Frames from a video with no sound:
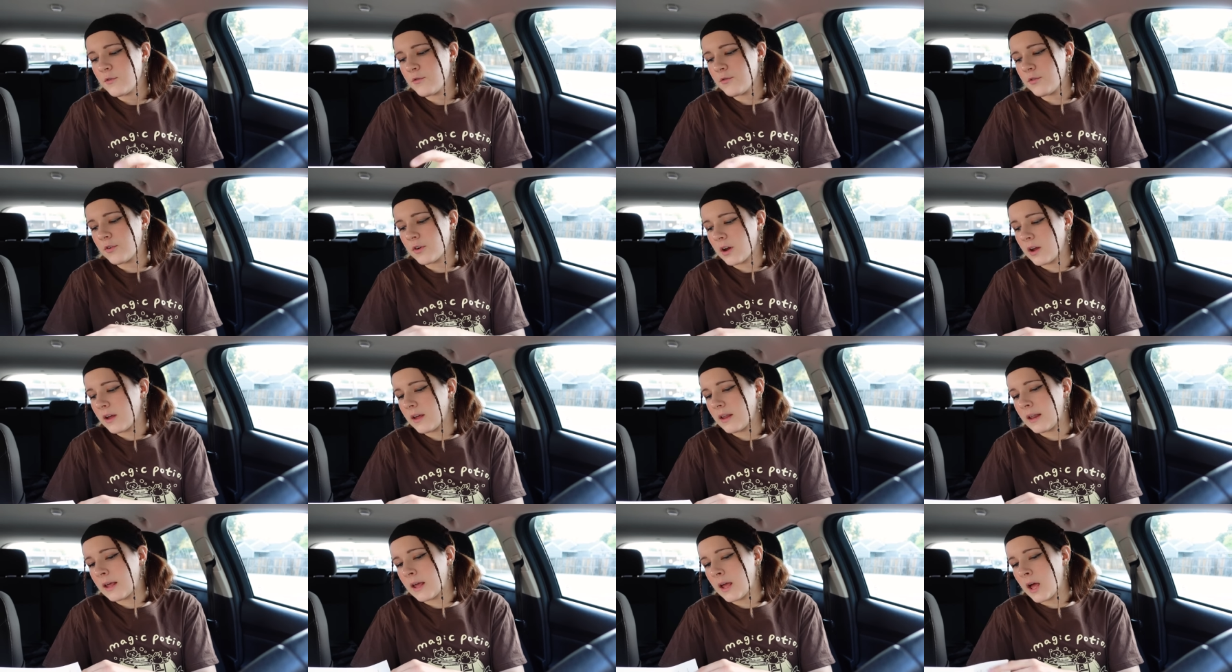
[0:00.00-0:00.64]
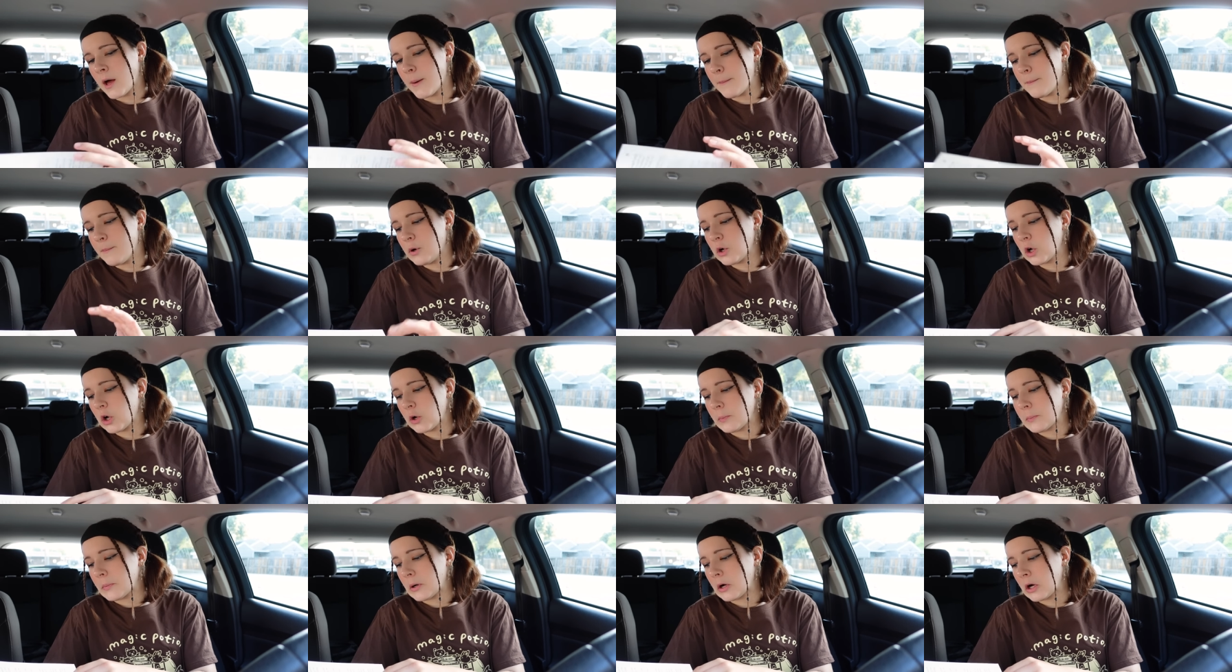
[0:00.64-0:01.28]
for getting a
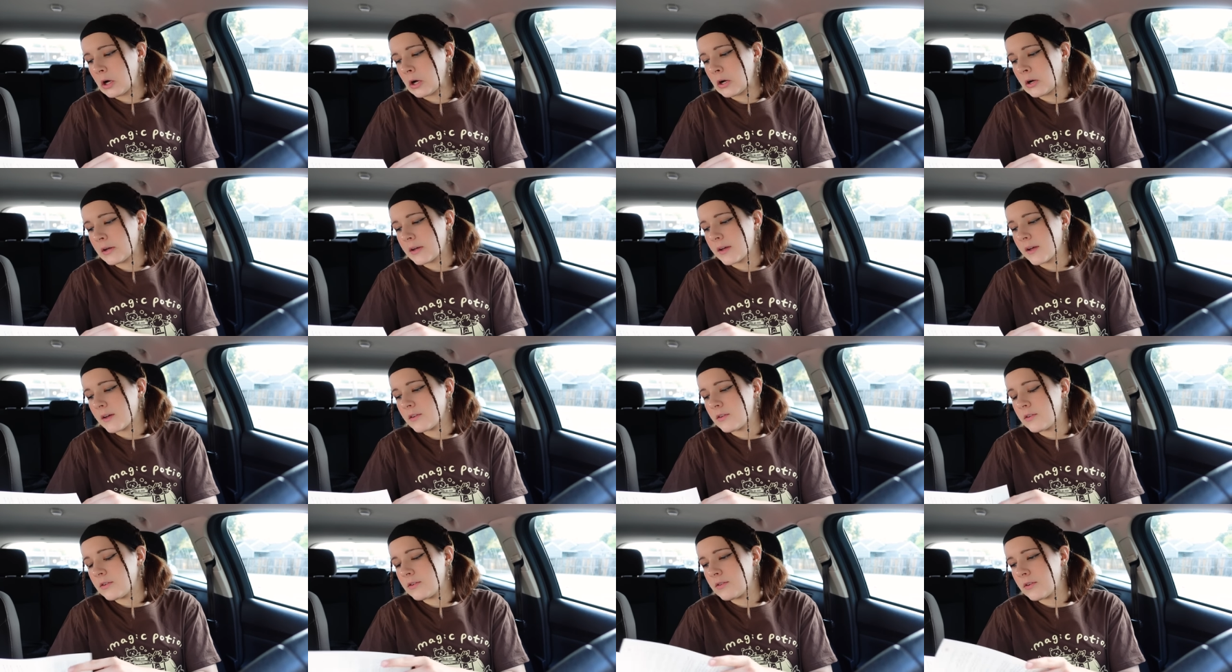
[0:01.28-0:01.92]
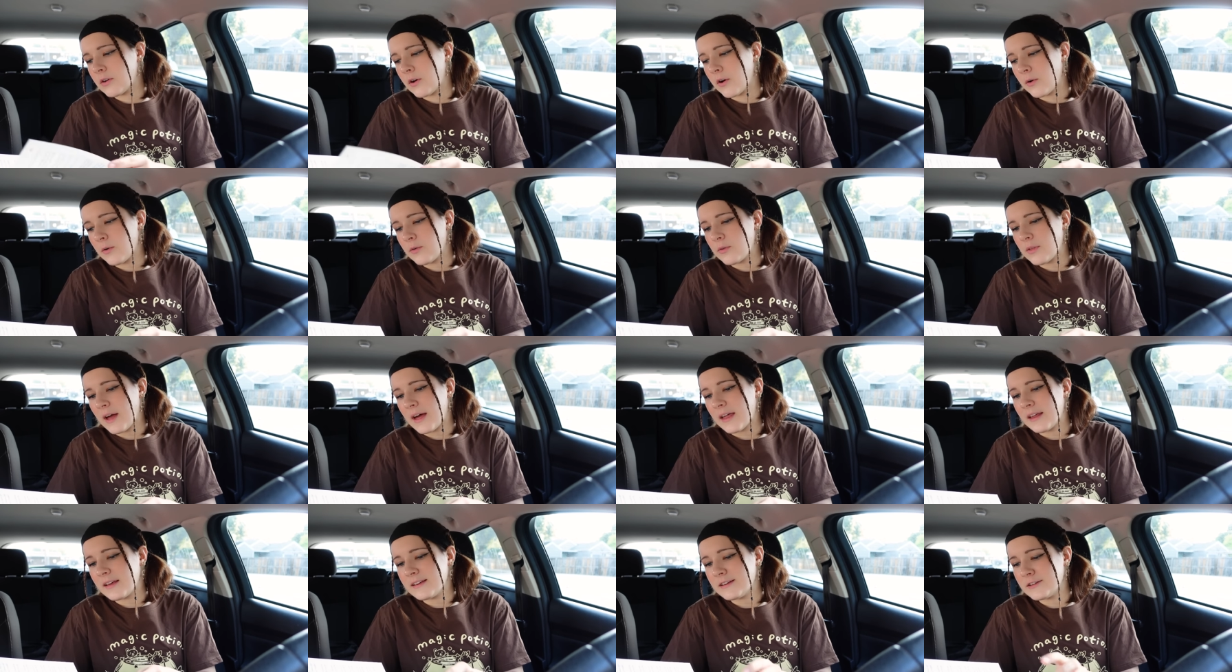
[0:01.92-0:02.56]
bookmark, so
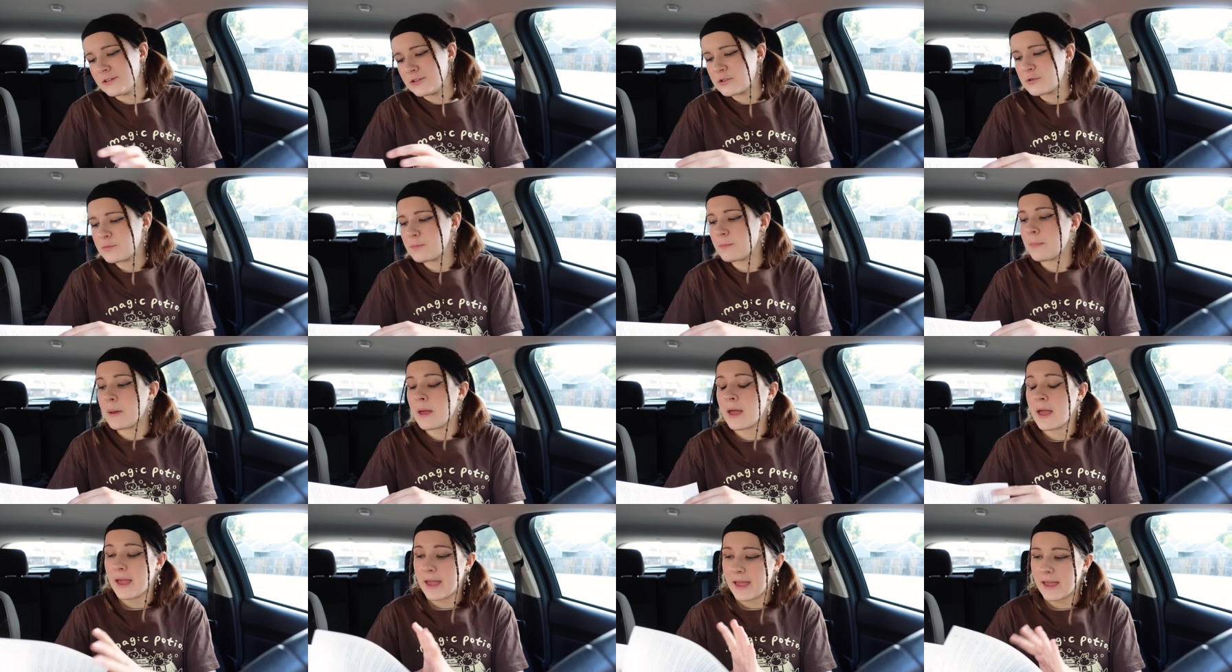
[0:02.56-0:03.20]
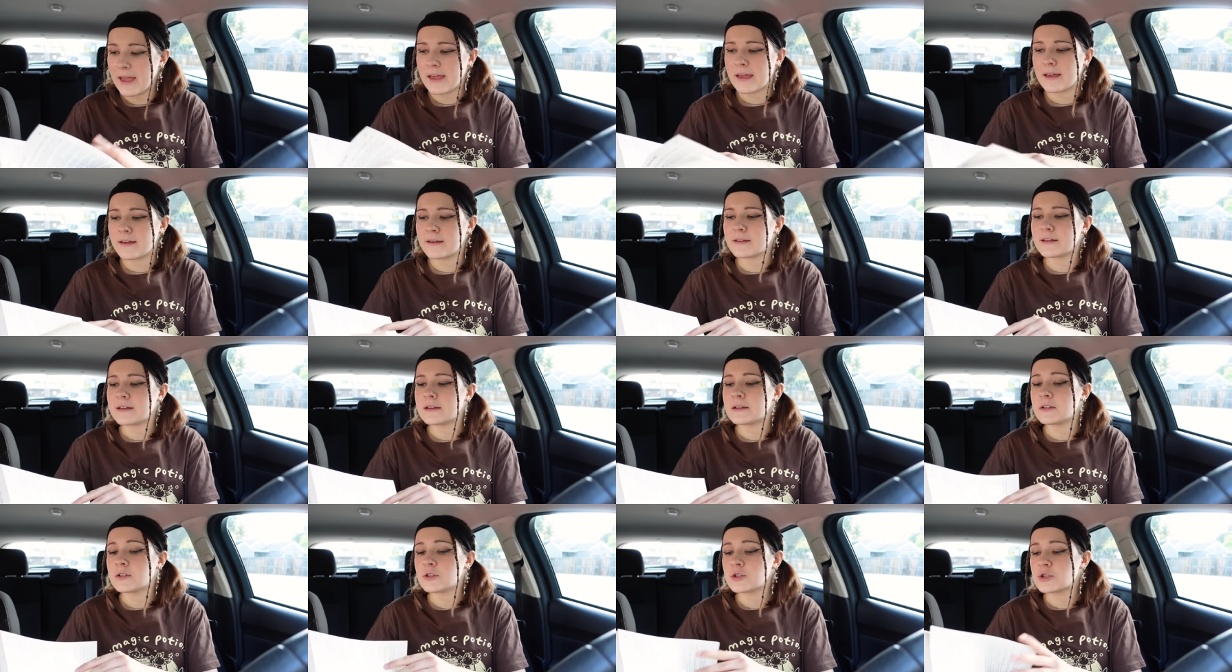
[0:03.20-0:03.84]
that is
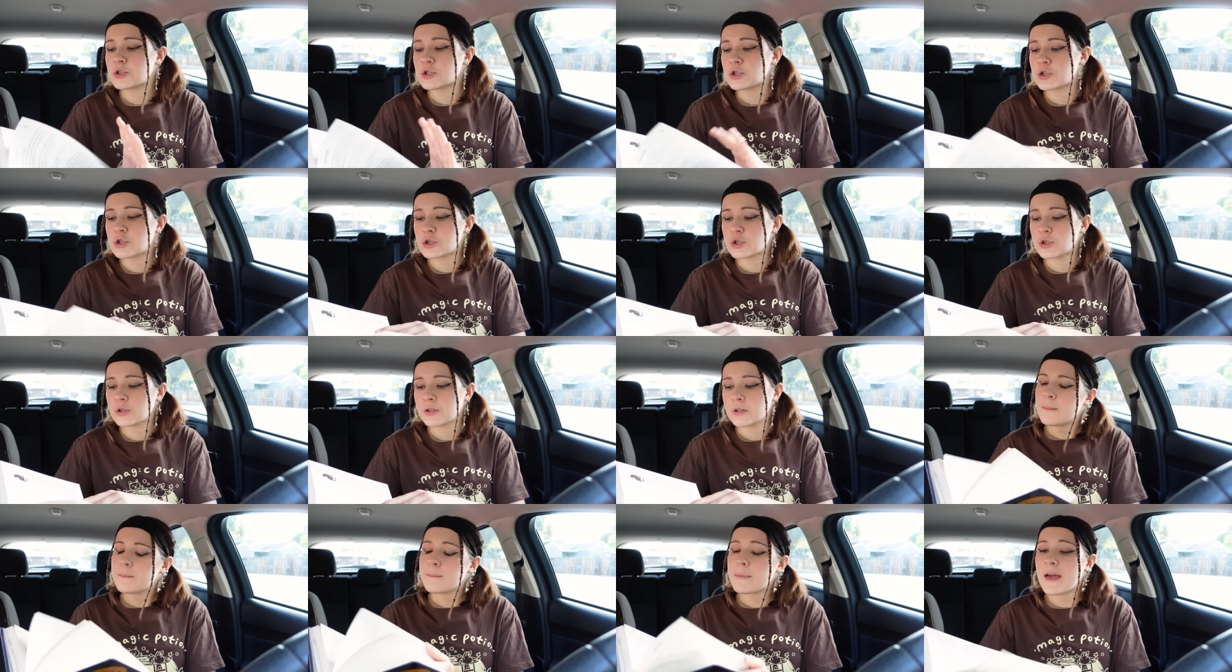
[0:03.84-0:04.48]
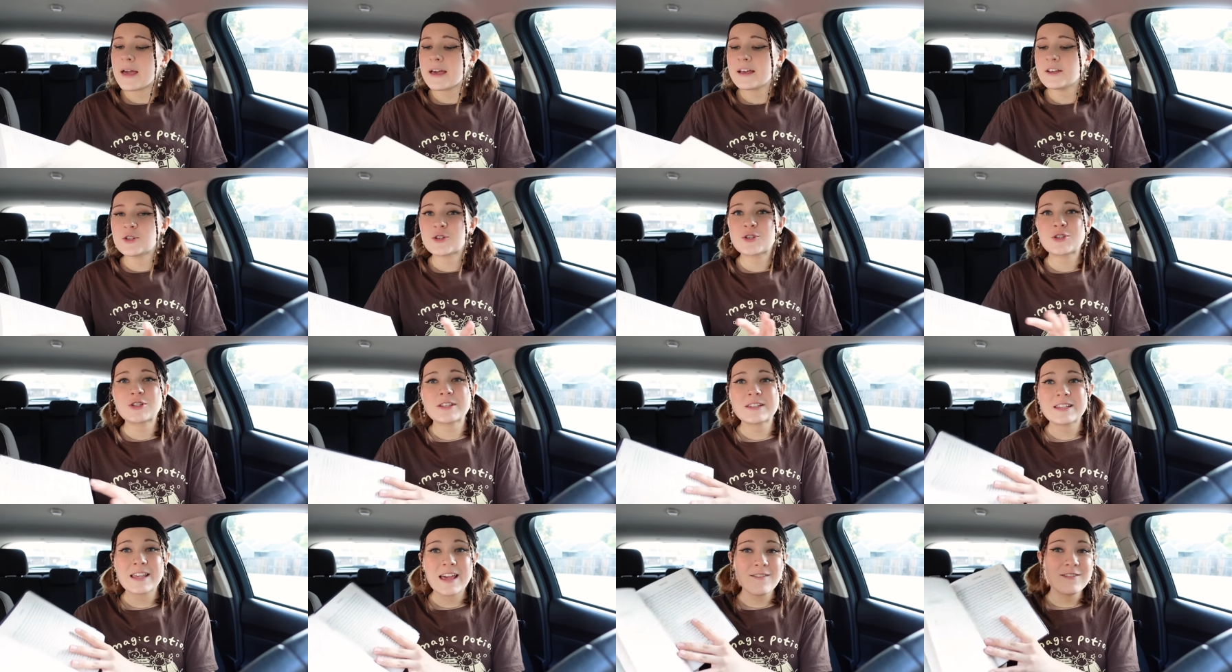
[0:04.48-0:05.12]
page page
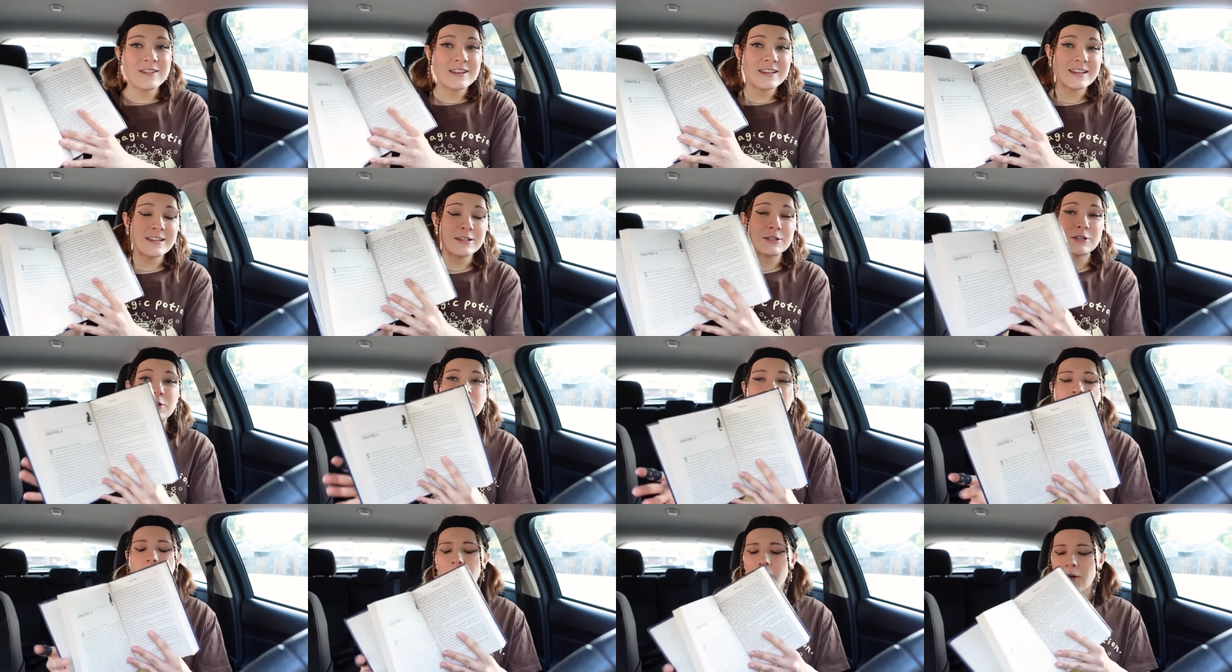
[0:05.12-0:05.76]
72.